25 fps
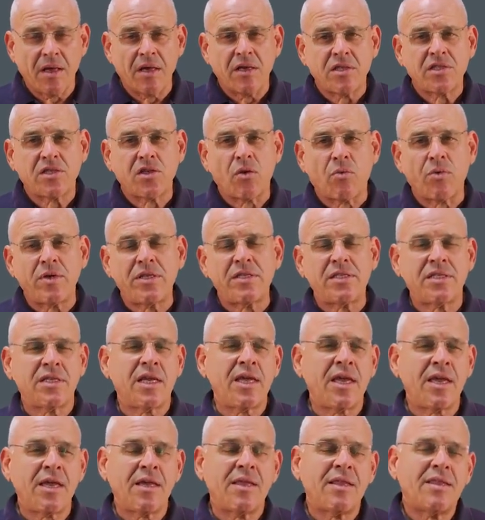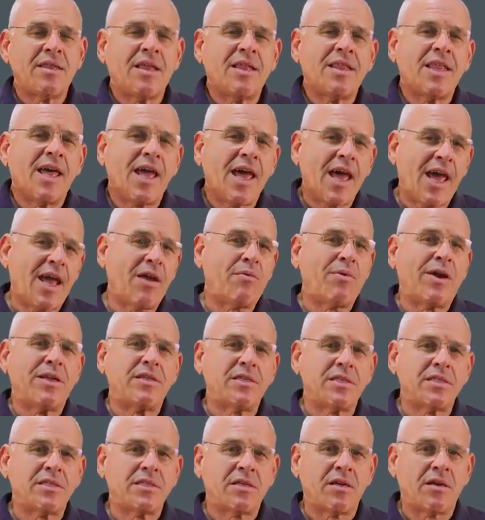So we see that the A
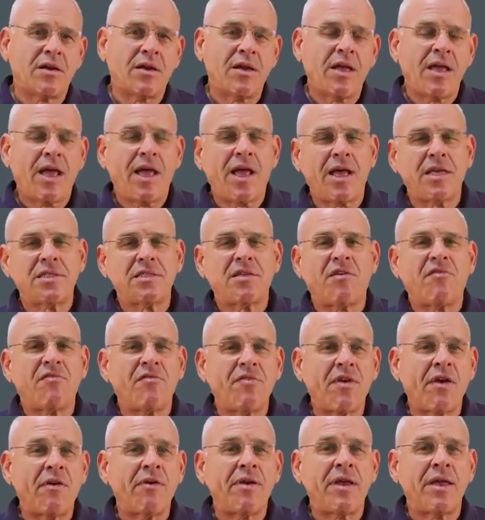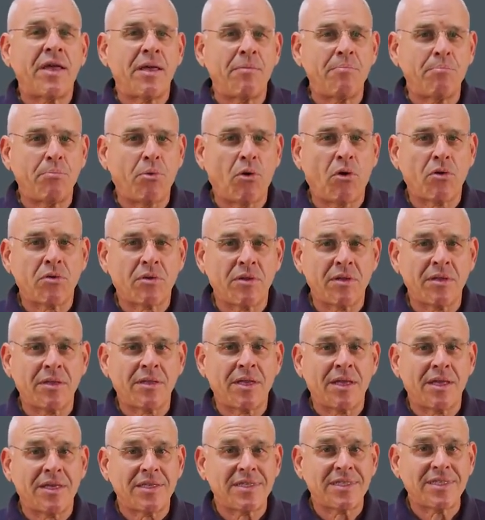register has a very important
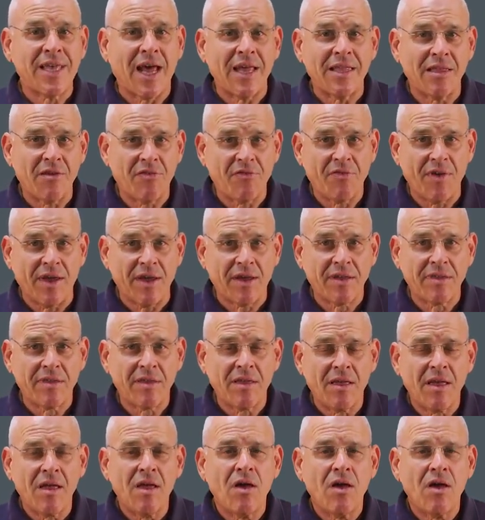side effect.